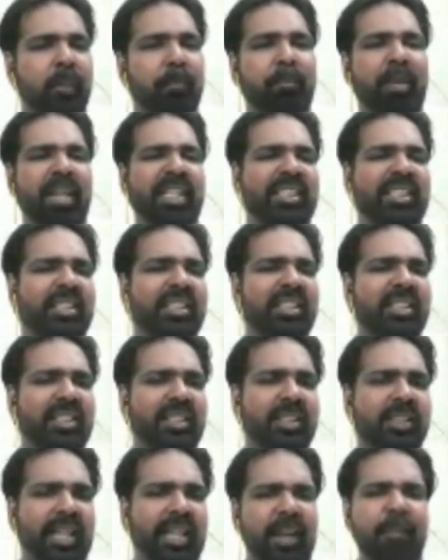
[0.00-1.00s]

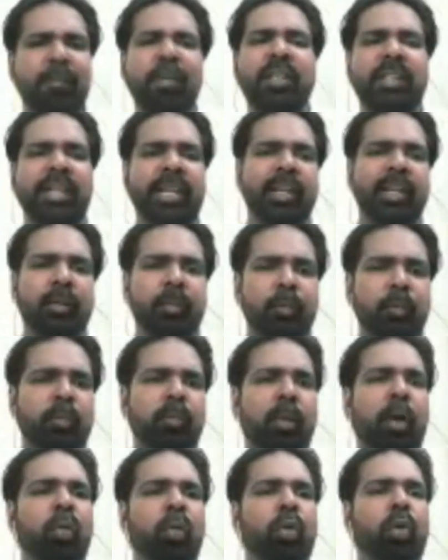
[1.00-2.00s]
pests, everything
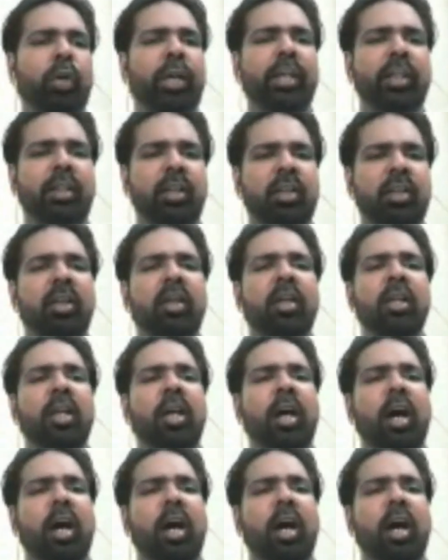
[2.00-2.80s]
bound together